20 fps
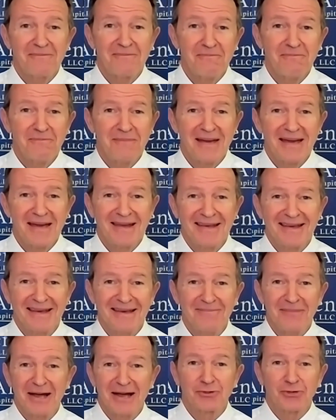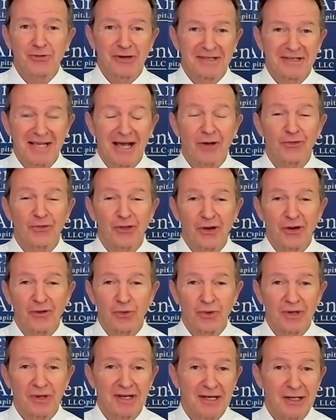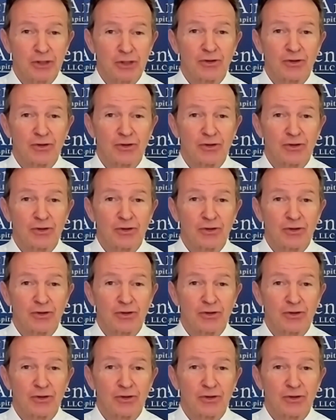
many metrics out there that we need